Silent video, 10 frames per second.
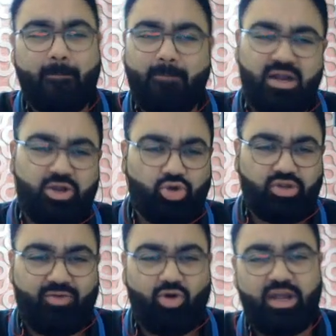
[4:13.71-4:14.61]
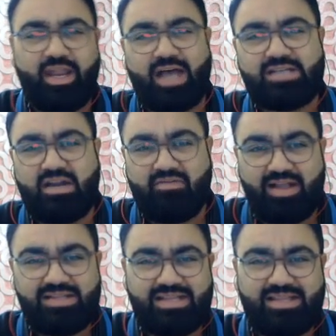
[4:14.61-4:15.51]
but no, they've only asked it
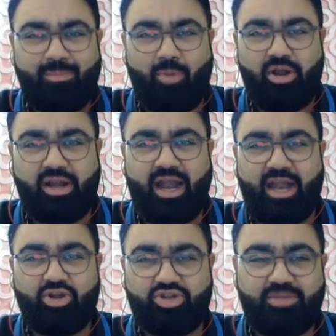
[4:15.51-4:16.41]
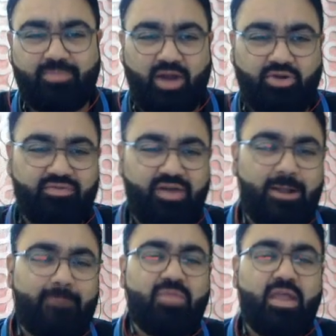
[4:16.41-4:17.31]
once in the political ideology part of it.